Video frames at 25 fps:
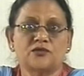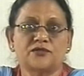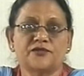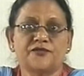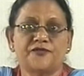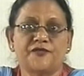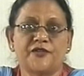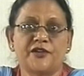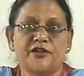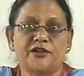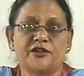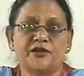the
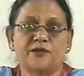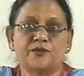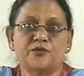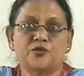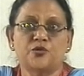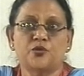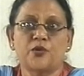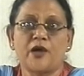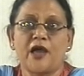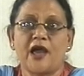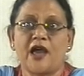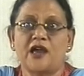freedom
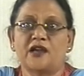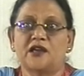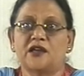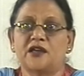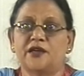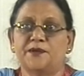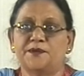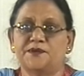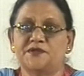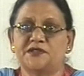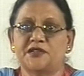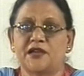to hang
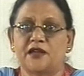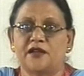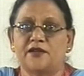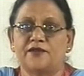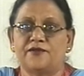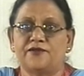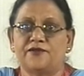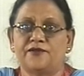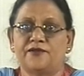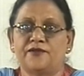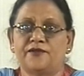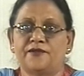
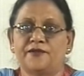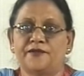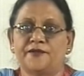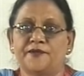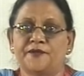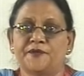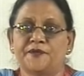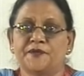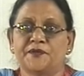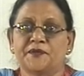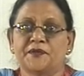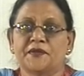himself.
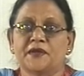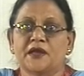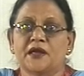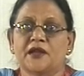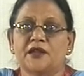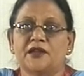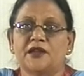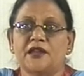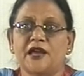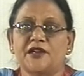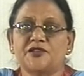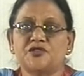
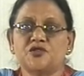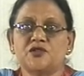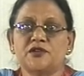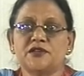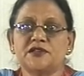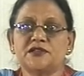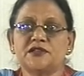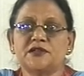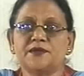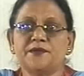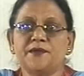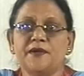
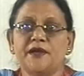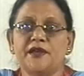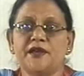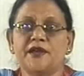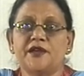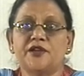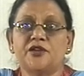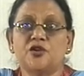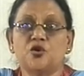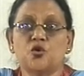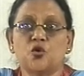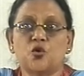Naturalism
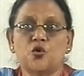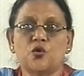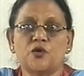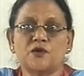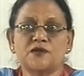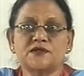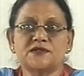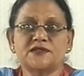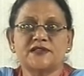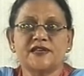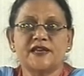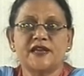
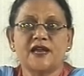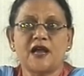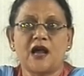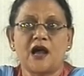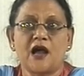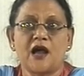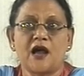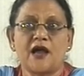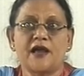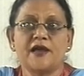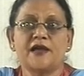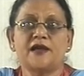ignores the
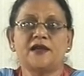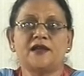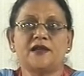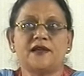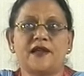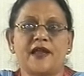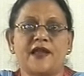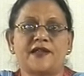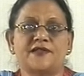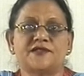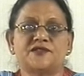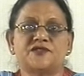higher
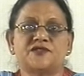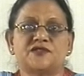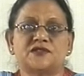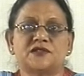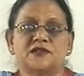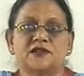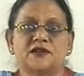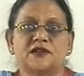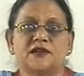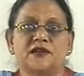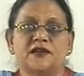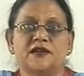ends
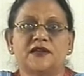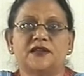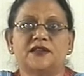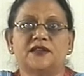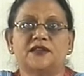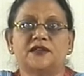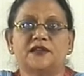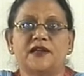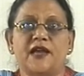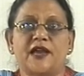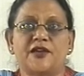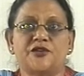in
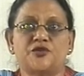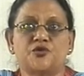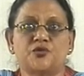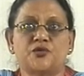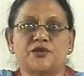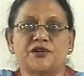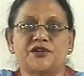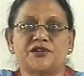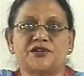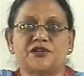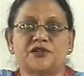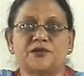the
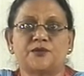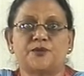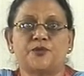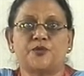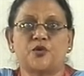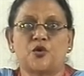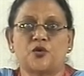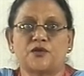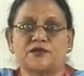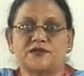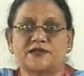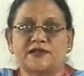education
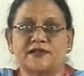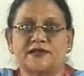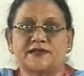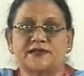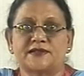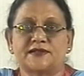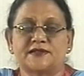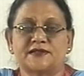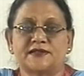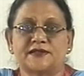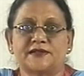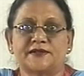
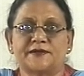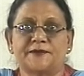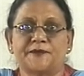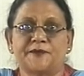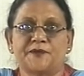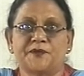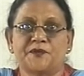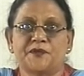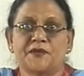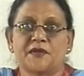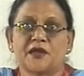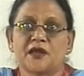process.
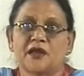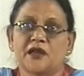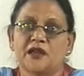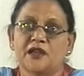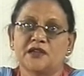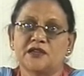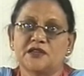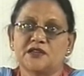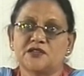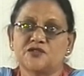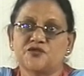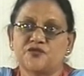
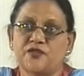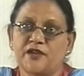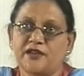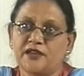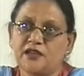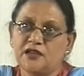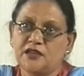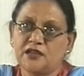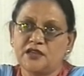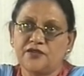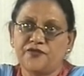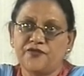It is
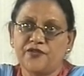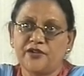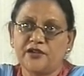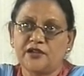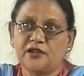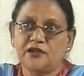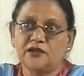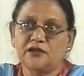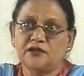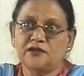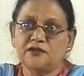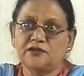very
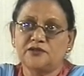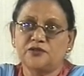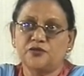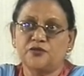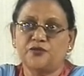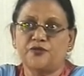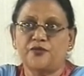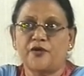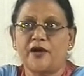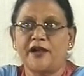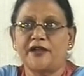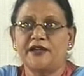difficult to
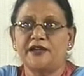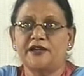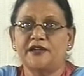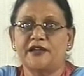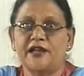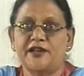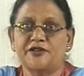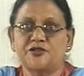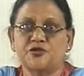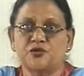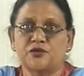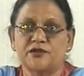find
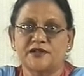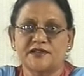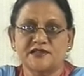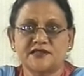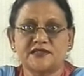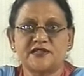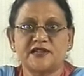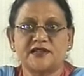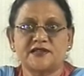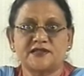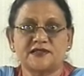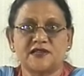
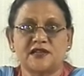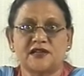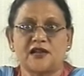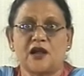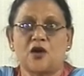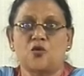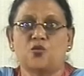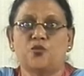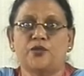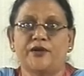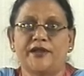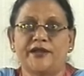naturalistic
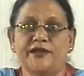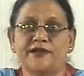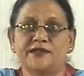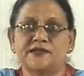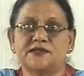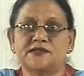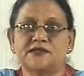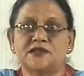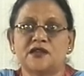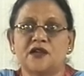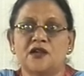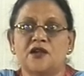
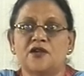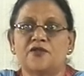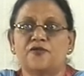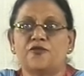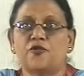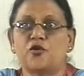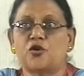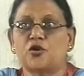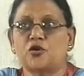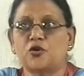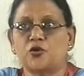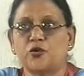surroundings
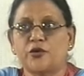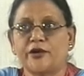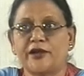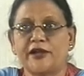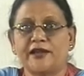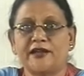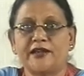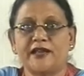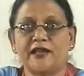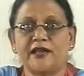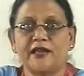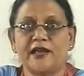for
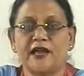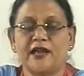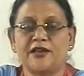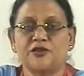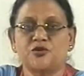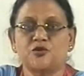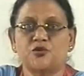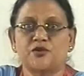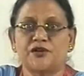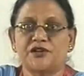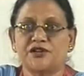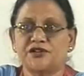locating
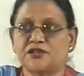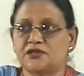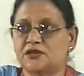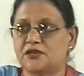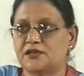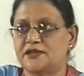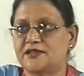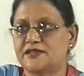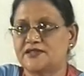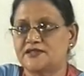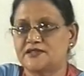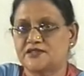
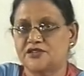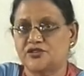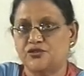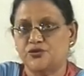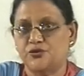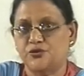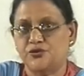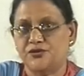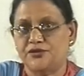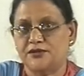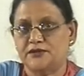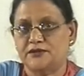educational
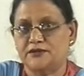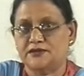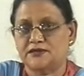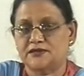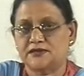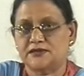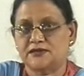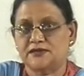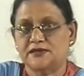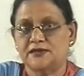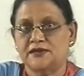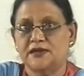
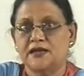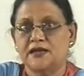institutions.